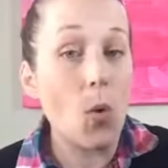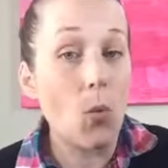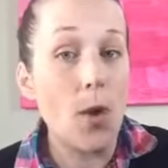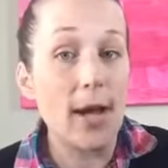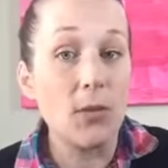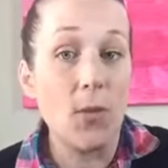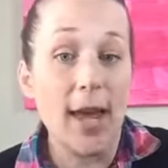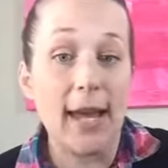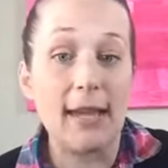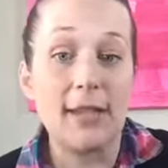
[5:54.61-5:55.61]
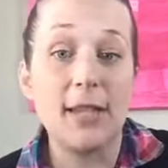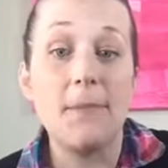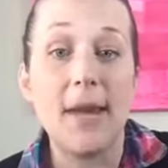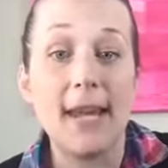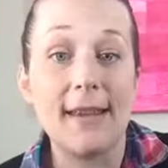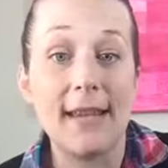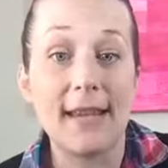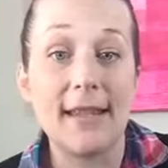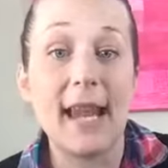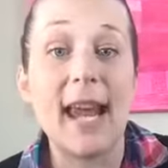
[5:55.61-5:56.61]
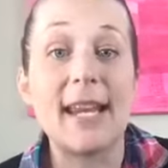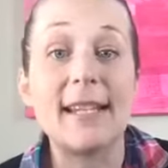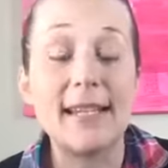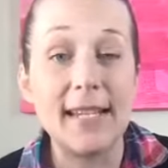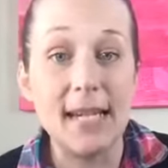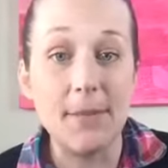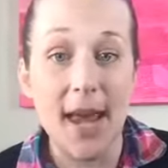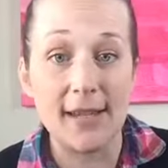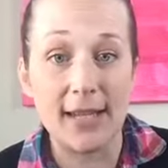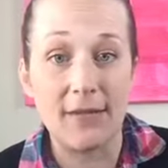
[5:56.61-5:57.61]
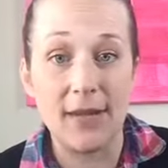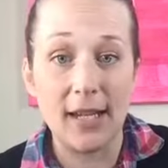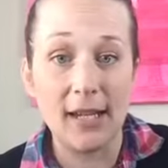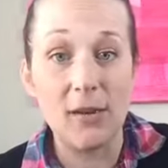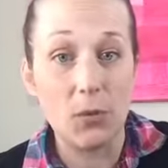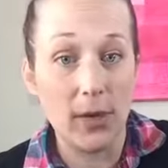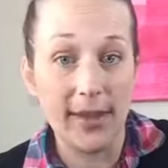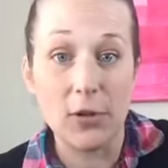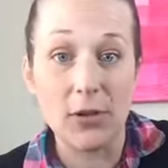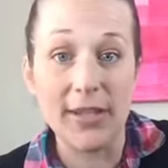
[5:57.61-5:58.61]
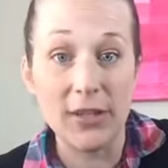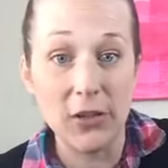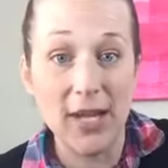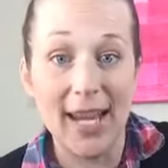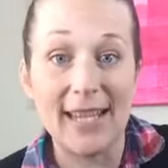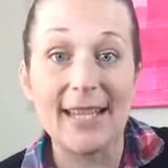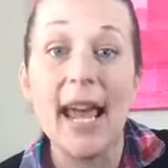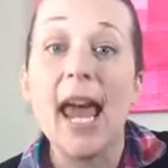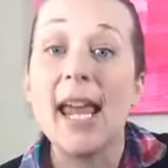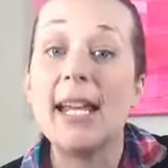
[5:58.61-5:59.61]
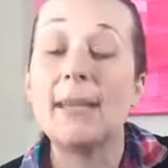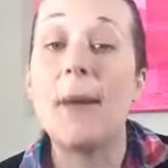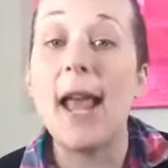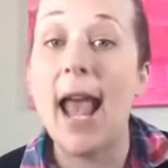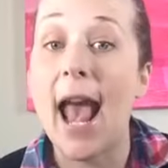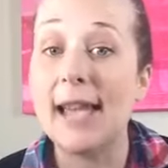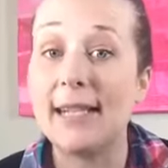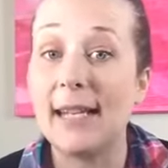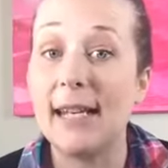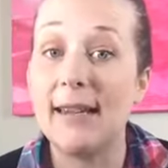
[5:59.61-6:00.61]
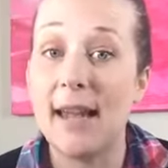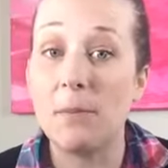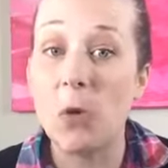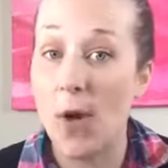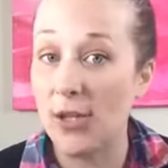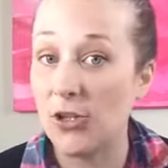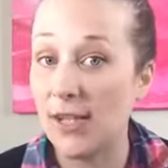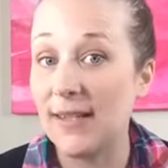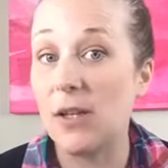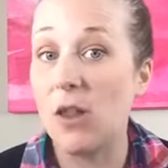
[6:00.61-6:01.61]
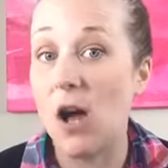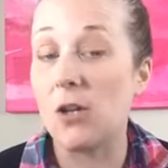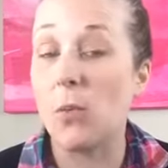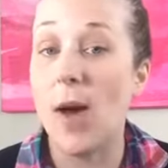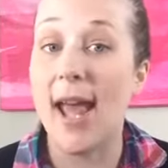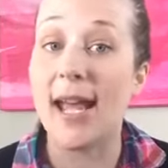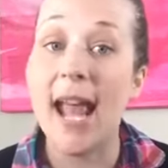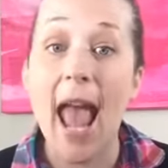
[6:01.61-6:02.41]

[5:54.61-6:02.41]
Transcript: one way to make this a STEAM activity with your students is by asking them questions along the way,